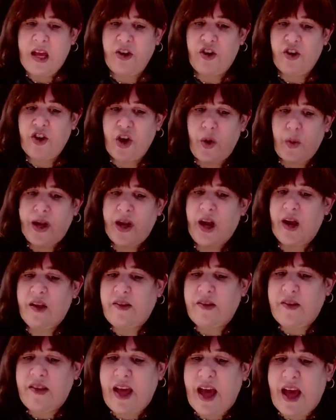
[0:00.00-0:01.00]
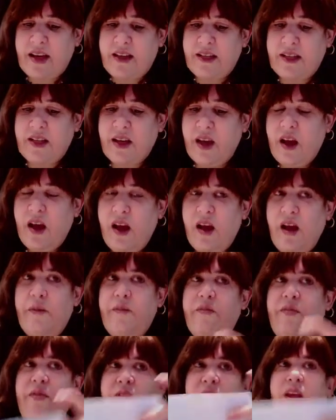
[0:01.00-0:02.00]
showing us that
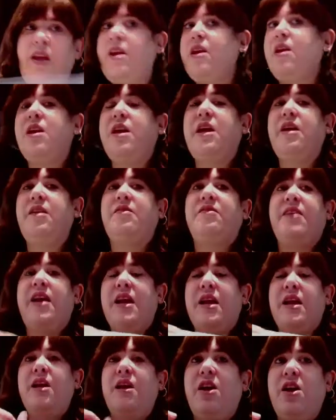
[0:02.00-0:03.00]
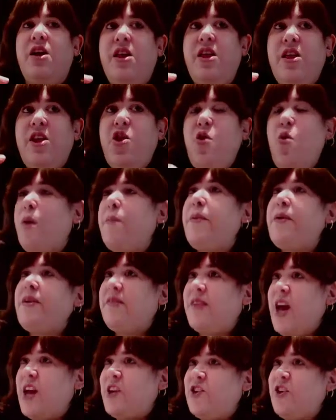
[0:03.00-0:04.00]
he's saying your
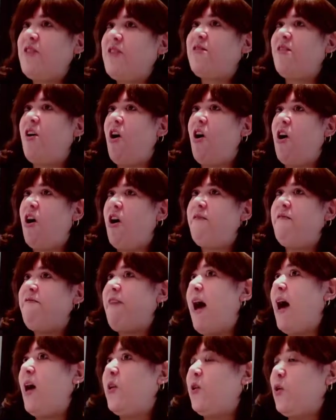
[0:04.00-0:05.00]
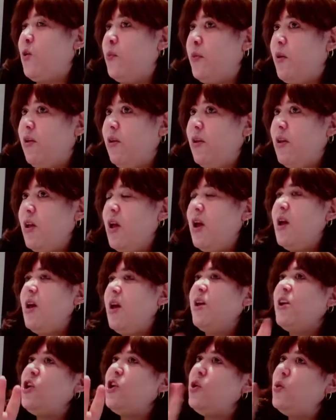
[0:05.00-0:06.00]
possessions are valuable.
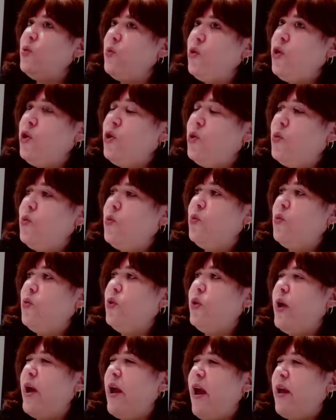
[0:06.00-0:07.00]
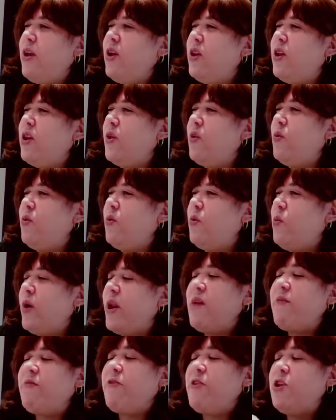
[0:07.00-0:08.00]
You
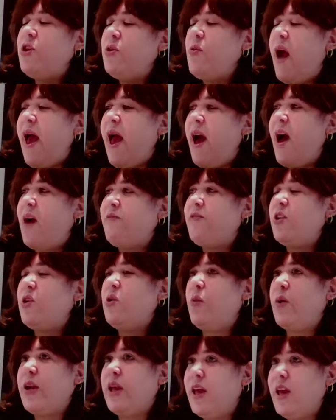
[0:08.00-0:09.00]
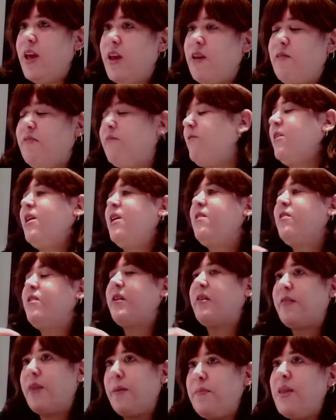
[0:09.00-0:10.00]
whatever you have that you want to give,
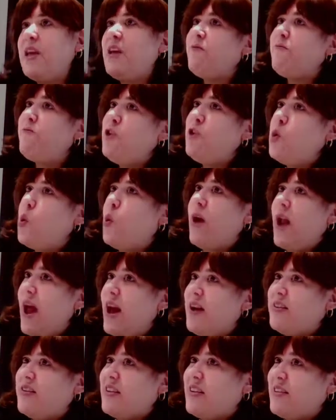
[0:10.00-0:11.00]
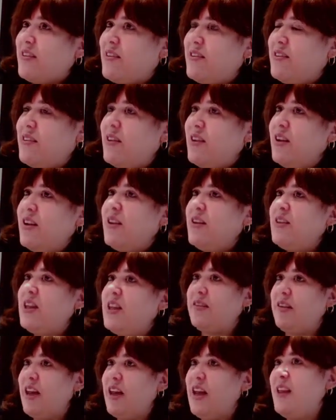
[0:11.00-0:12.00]
there's something of your essence
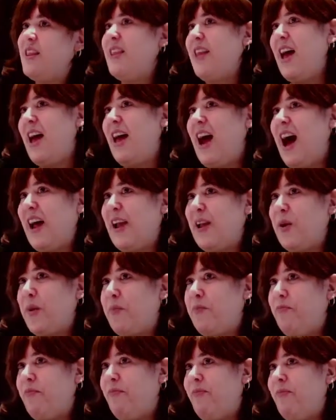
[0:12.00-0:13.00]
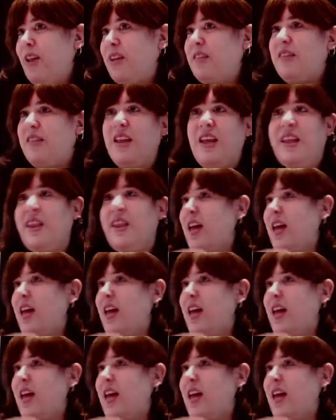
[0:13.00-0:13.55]
that's in that item, that's in